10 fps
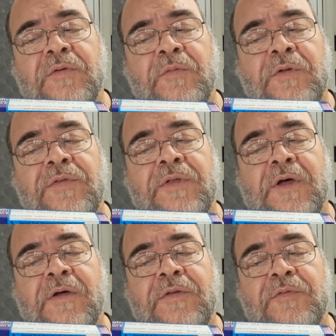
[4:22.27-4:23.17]

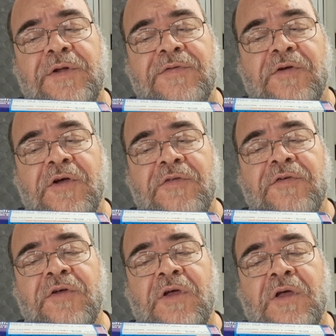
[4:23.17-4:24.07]
the
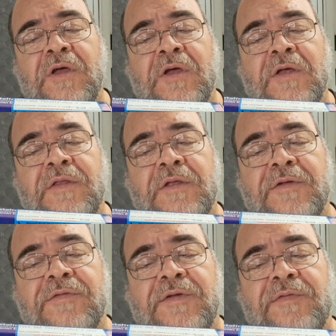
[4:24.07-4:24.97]
research
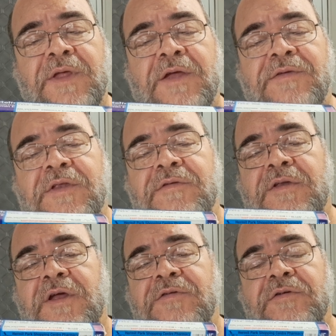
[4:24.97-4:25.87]
the 7,000
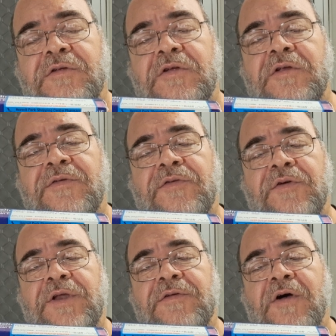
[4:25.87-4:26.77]
international units
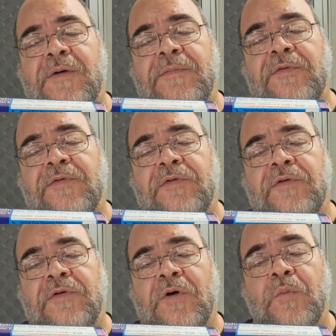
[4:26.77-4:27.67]
3 times
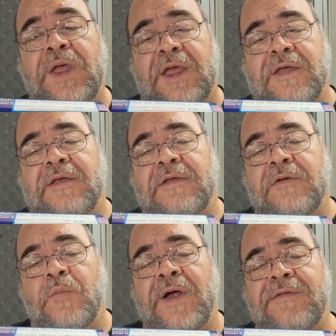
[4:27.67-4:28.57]
a week.
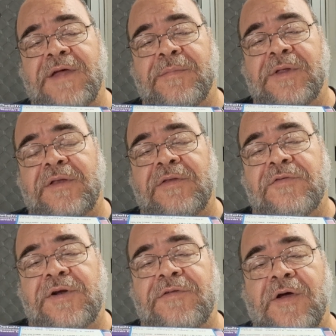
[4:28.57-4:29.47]
1 tablet
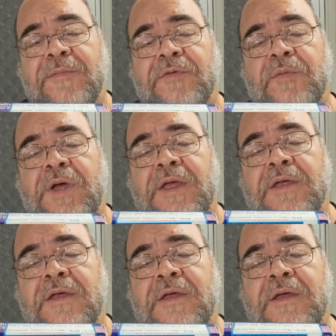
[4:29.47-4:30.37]
3 times a week.